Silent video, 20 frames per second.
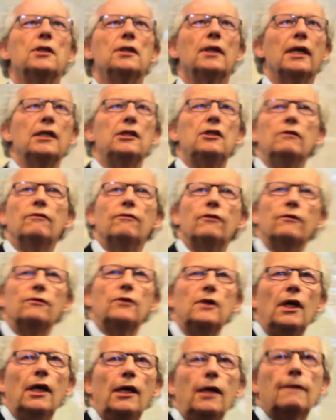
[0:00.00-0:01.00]
in
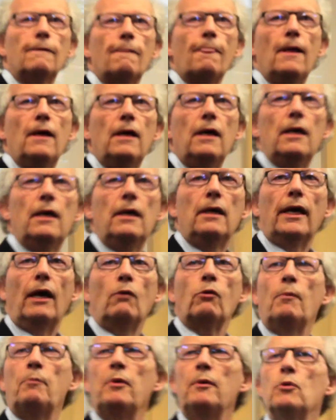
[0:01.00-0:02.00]
1958. And
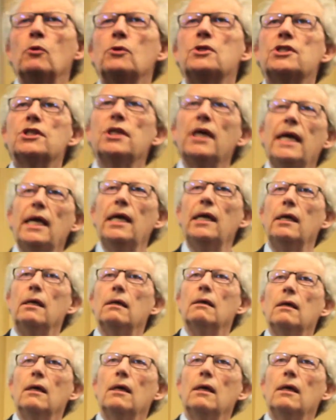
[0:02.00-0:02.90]
when people say,